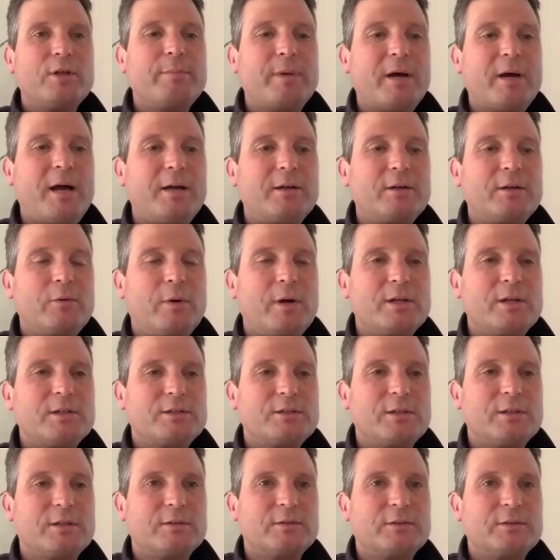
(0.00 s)
bond
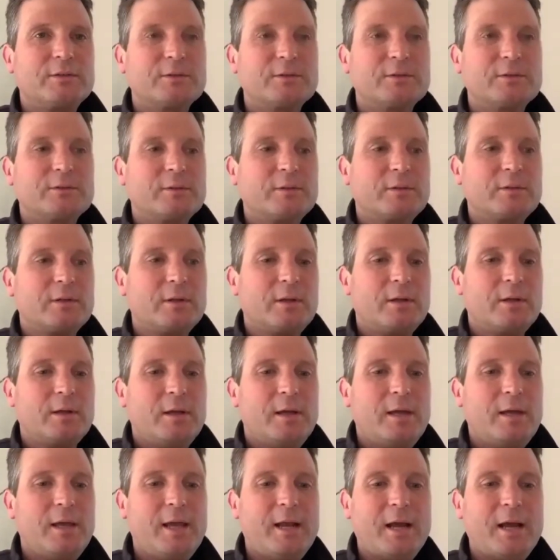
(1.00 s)
questions
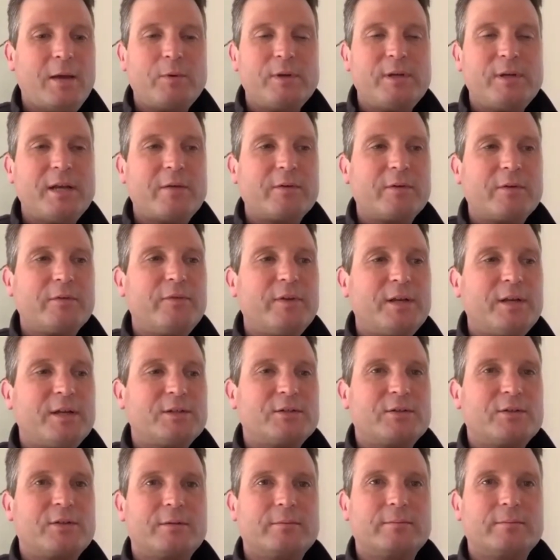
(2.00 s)
and I would never
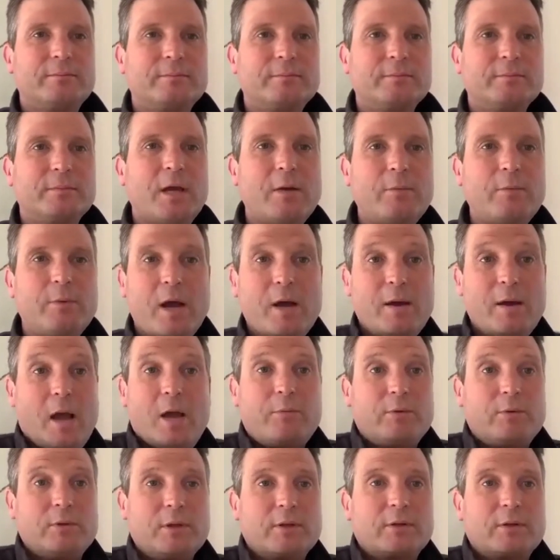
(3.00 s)
finish them. I
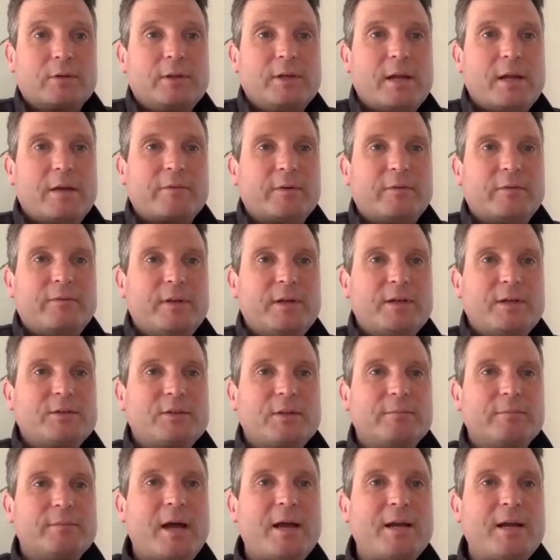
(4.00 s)
would literally never finish
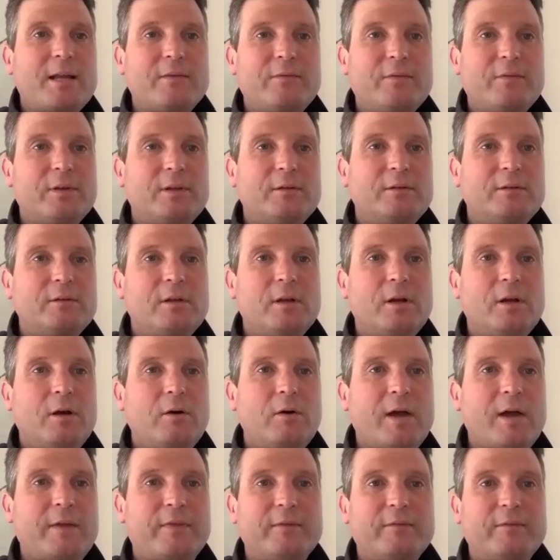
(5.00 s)
them. Not even, you know,
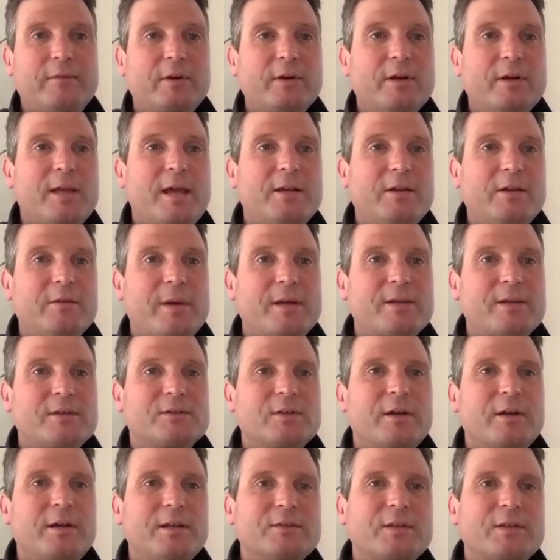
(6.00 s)
at the very end of my
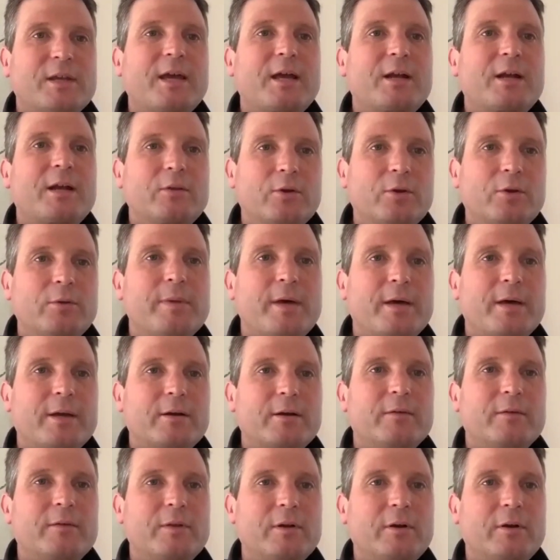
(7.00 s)
studies, I got a little
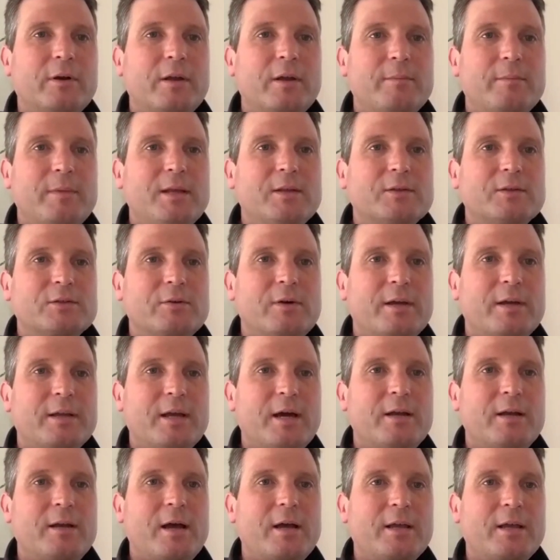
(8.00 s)
better, you know what I mean? So I
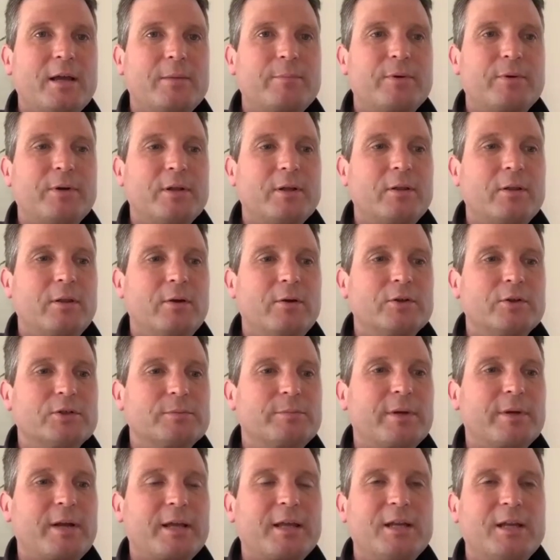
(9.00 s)
got pretty close,
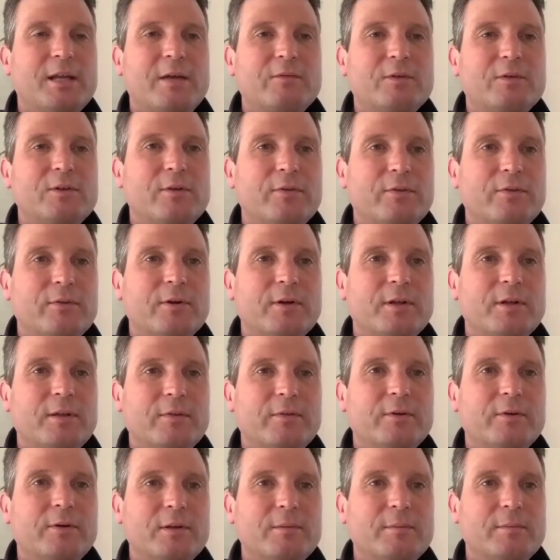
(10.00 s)
but I could never do 30 in
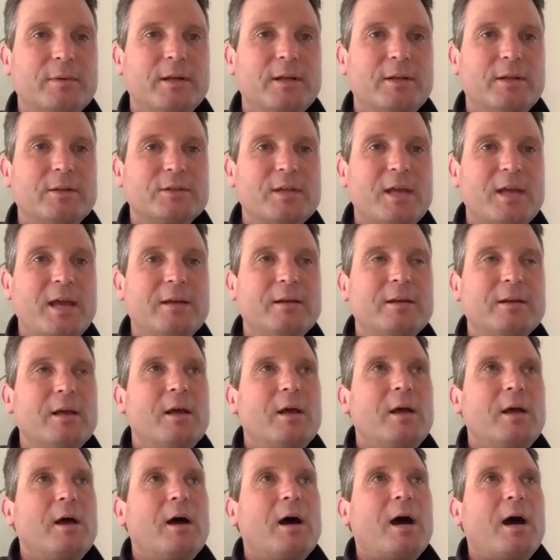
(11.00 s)
30 minutes. And
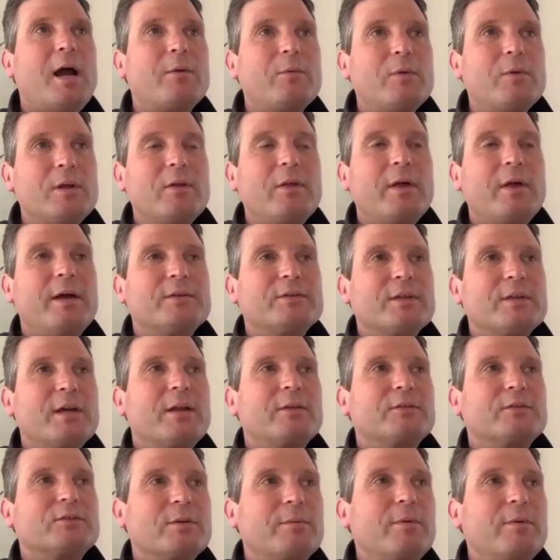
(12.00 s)
I realized
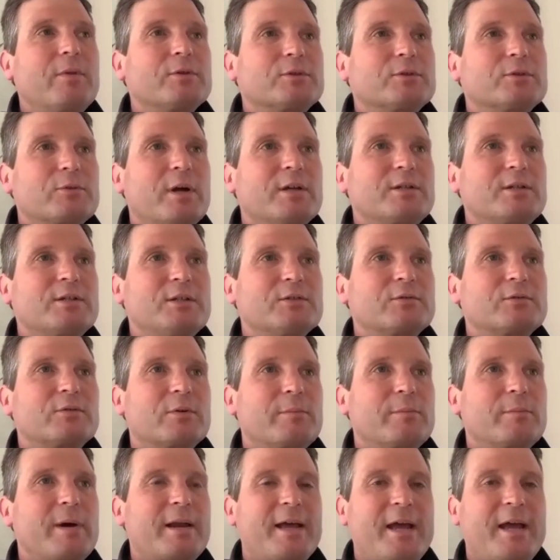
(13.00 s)
that some of those questions
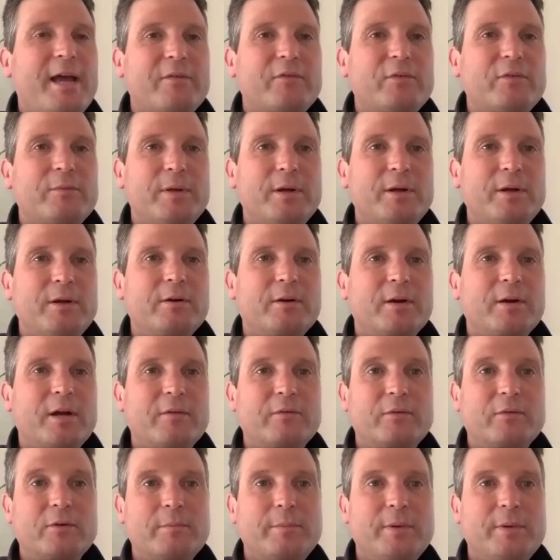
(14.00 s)
were about a half a
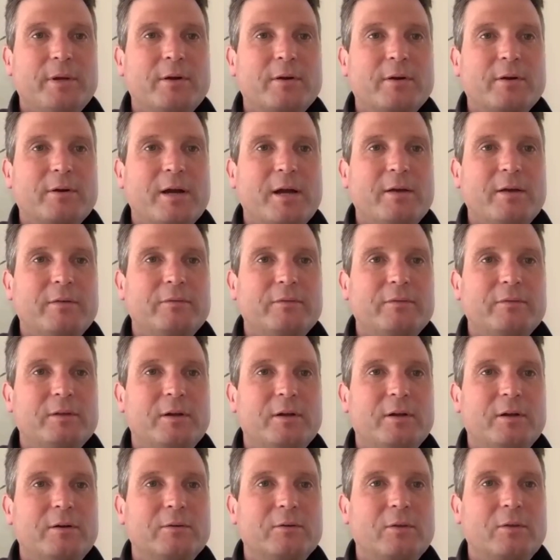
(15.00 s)
paragraph or a paragraph, you
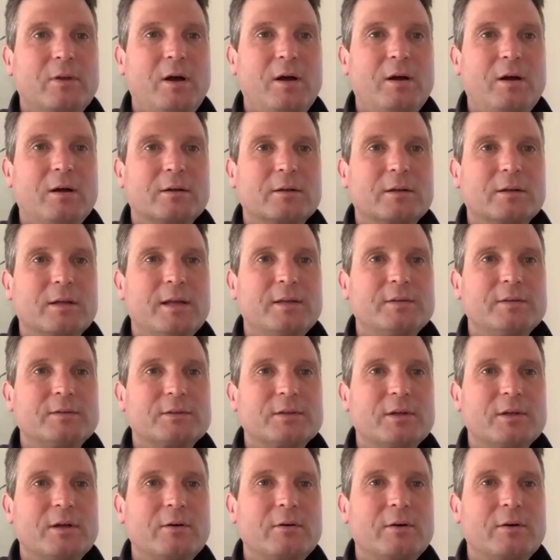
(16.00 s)
know, long. And
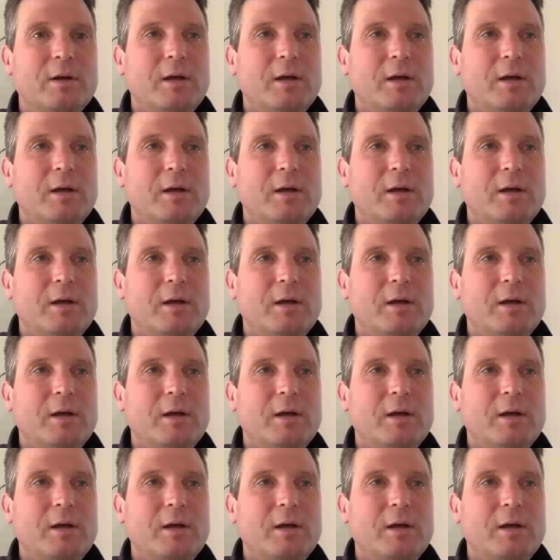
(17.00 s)
so